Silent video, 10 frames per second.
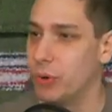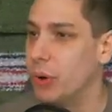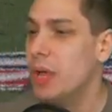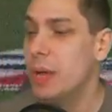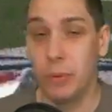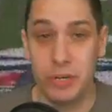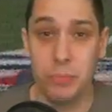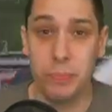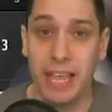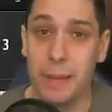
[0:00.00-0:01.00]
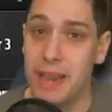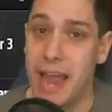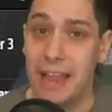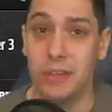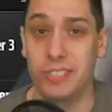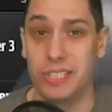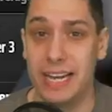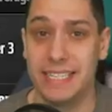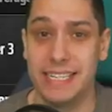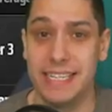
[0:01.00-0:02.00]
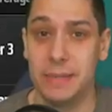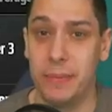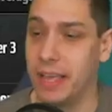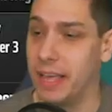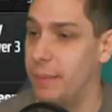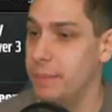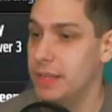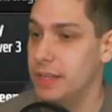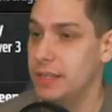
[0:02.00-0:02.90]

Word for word: through, but we do pick up nine, though, so that is a decent pickup.